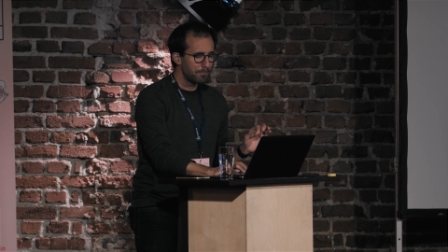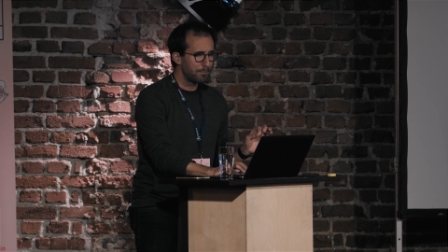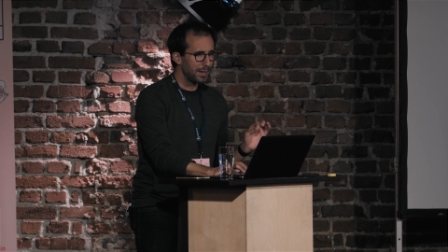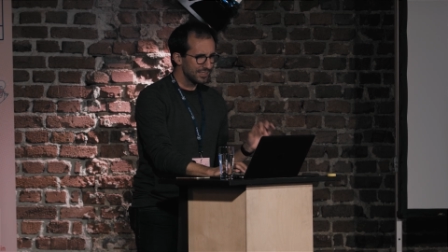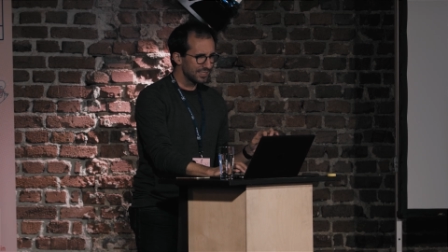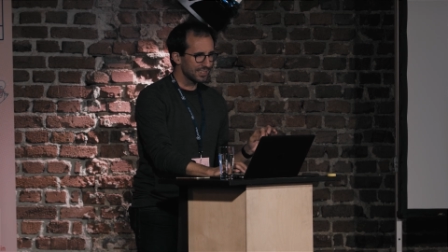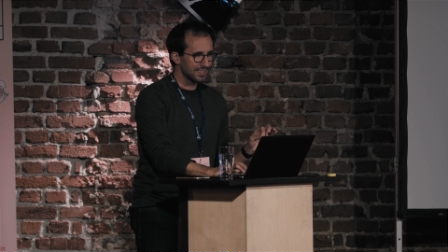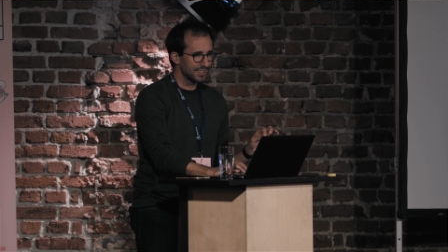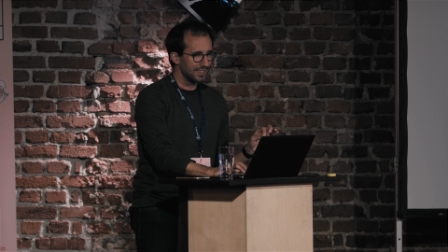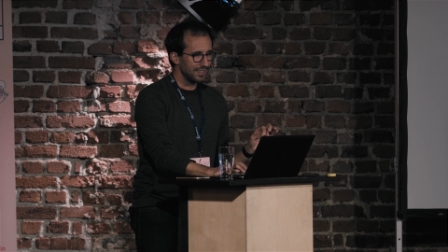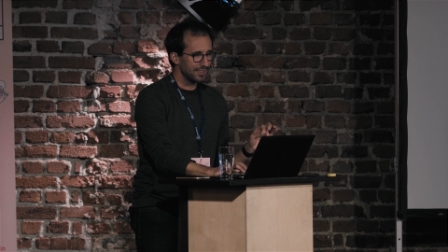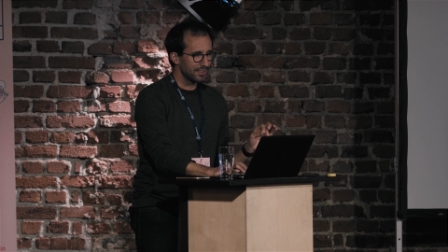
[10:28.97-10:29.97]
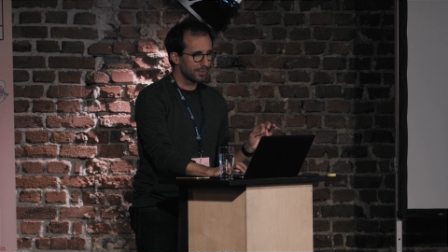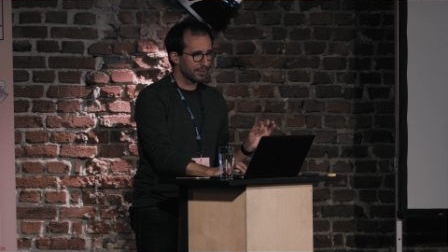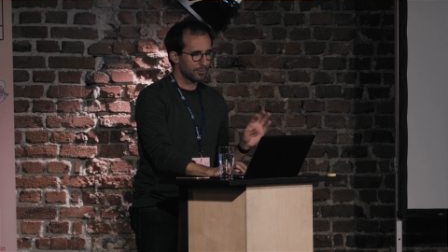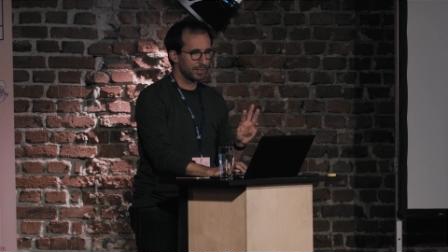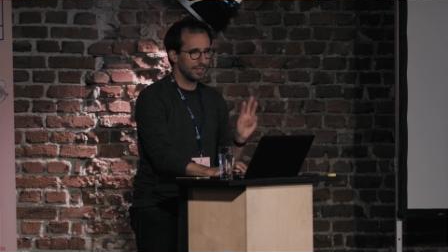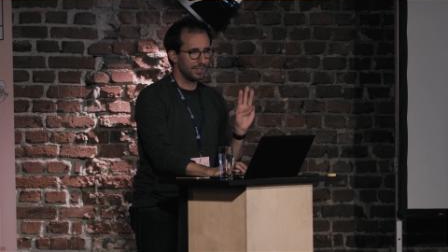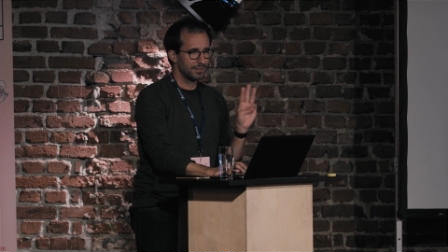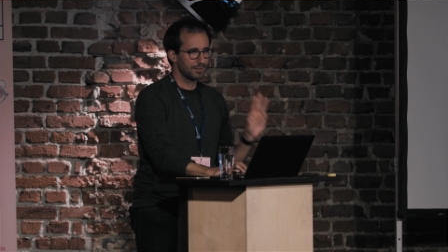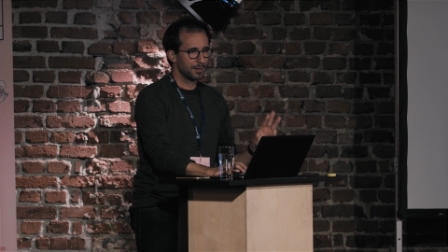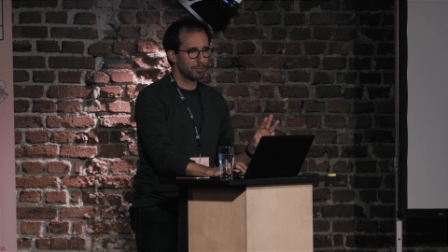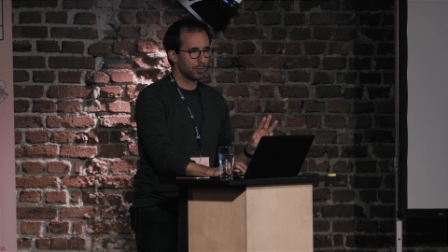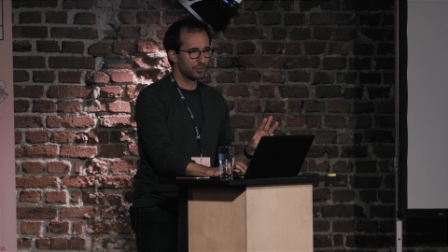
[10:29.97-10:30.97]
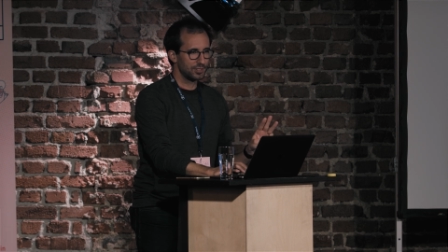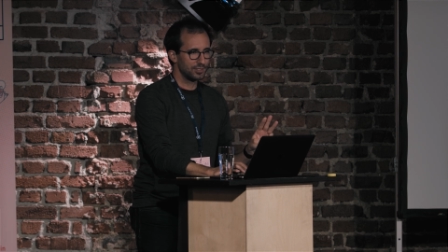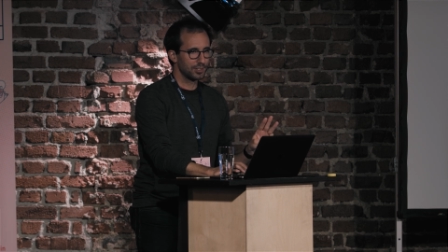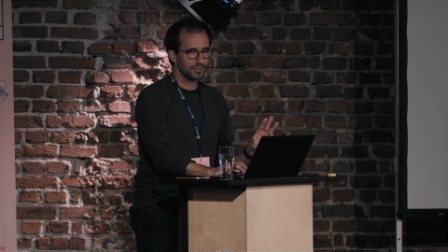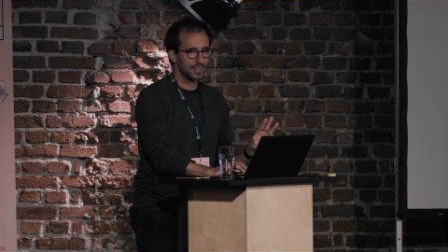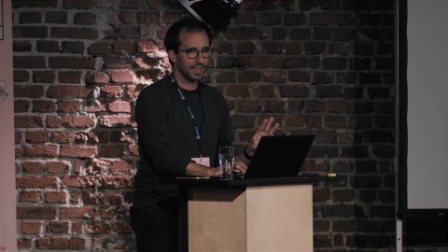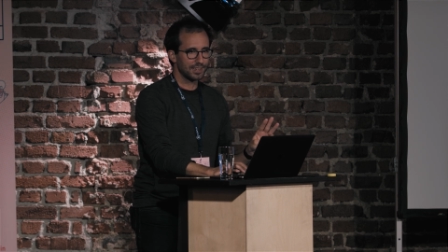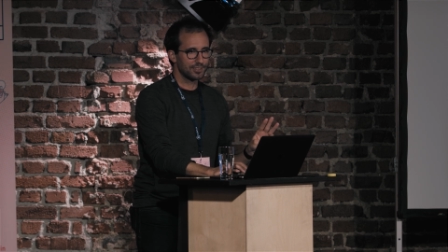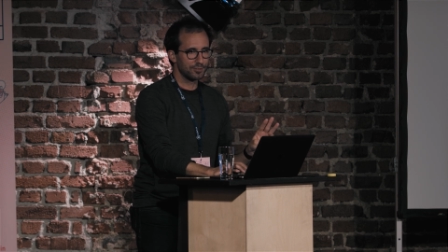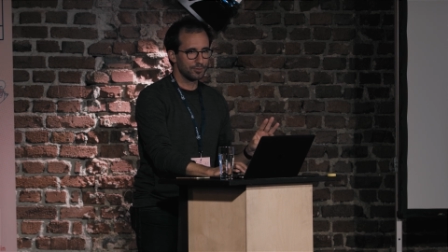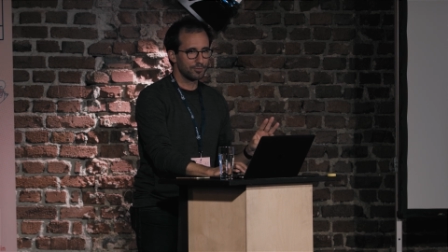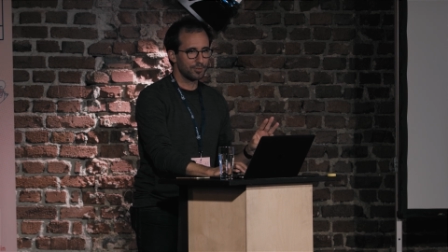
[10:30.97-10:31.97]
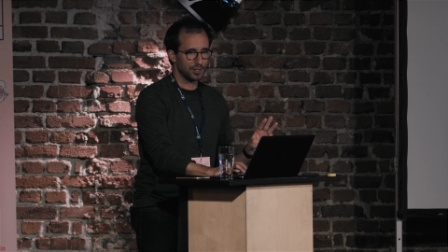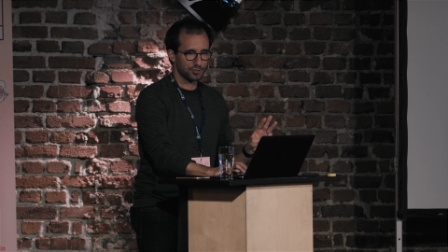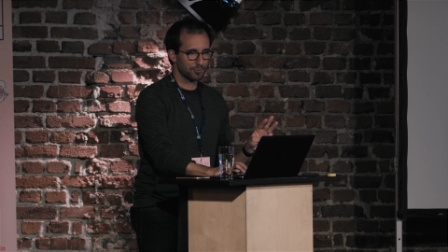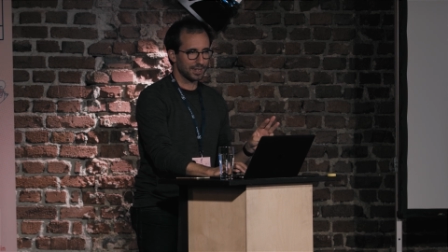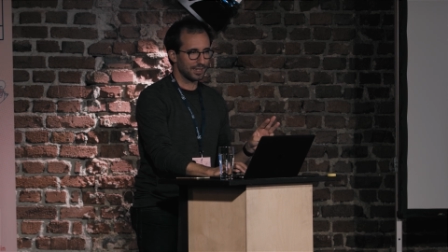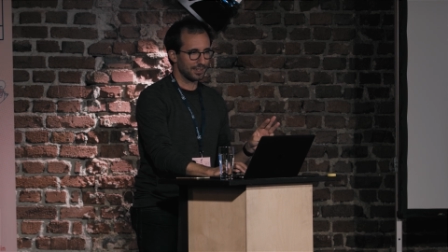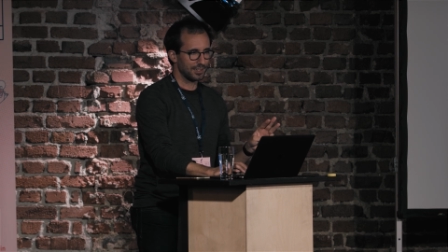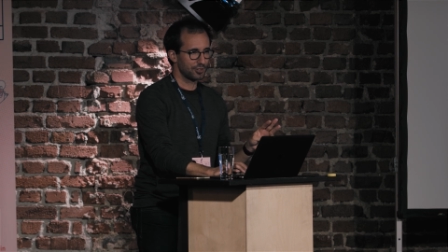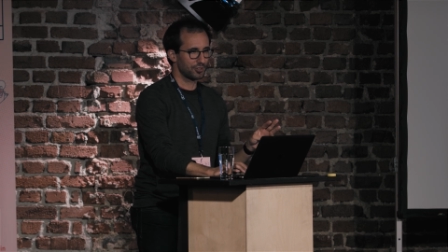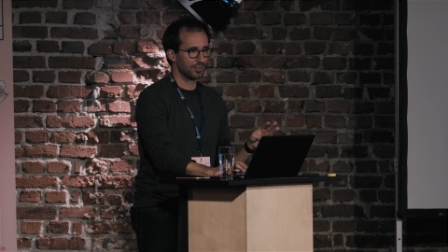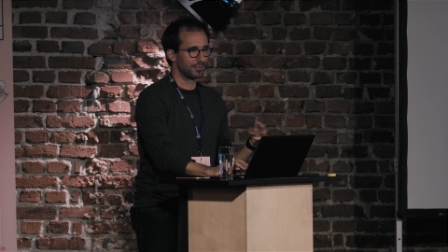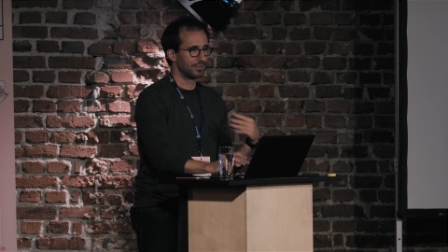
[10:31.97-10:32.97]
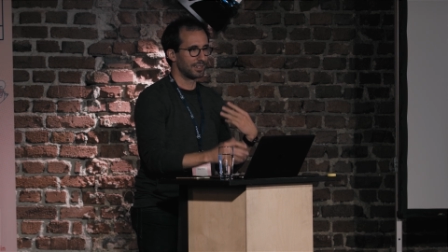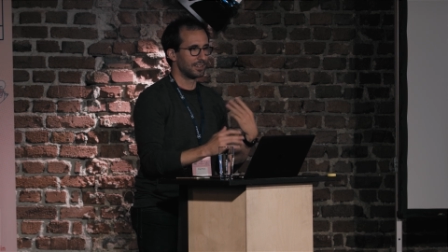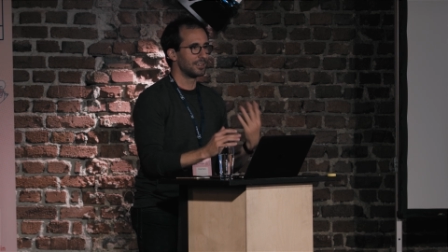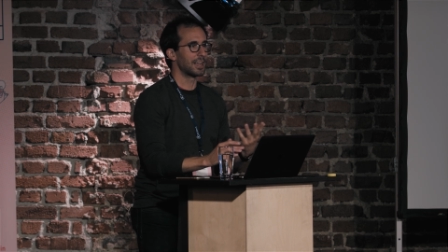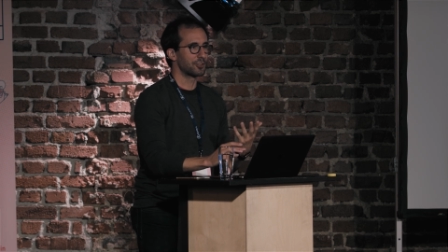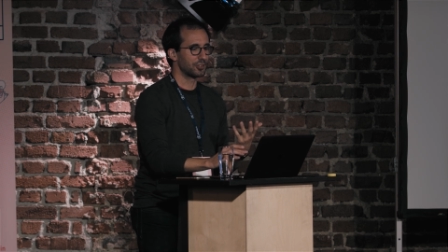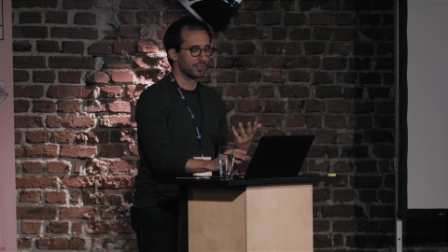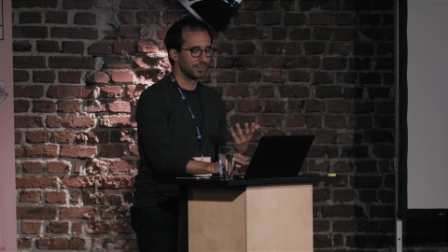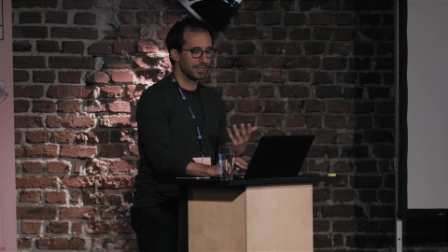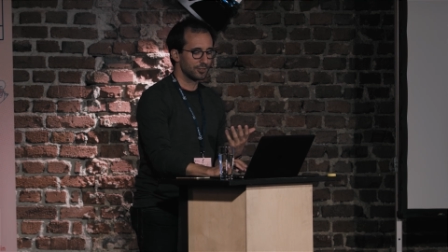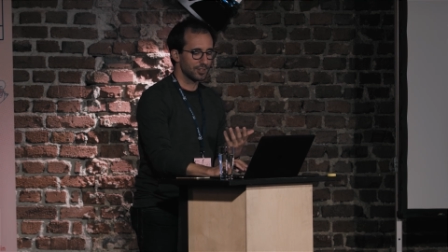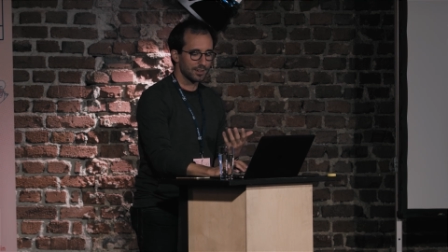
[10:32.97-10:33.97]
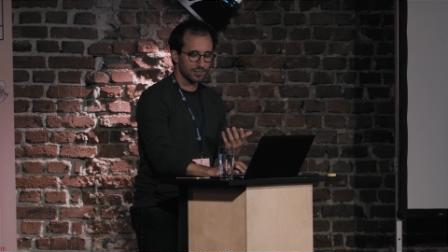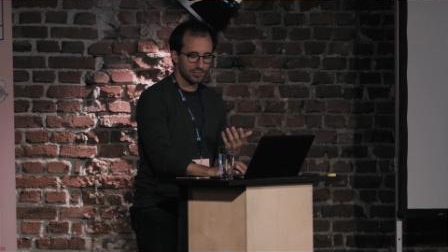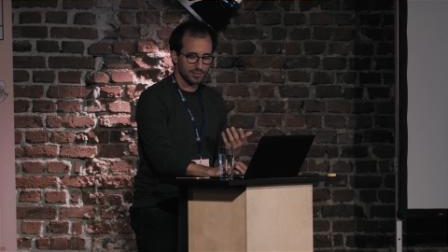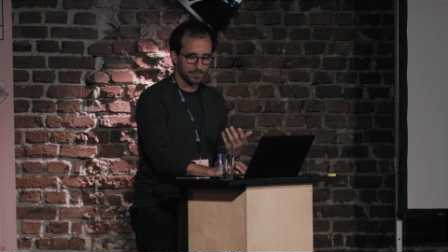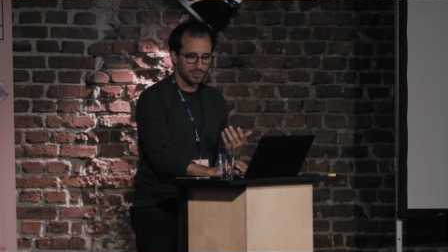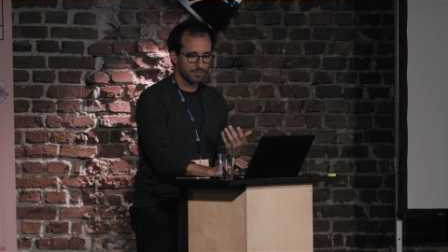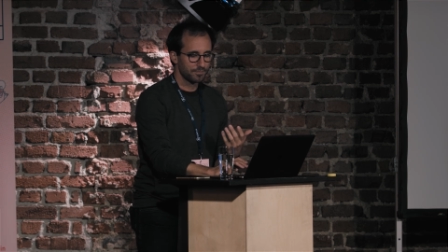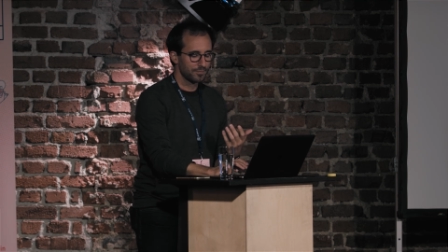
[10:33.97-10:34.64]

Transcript: basically three approaches you can take to facial recognition and detection in JavaScript.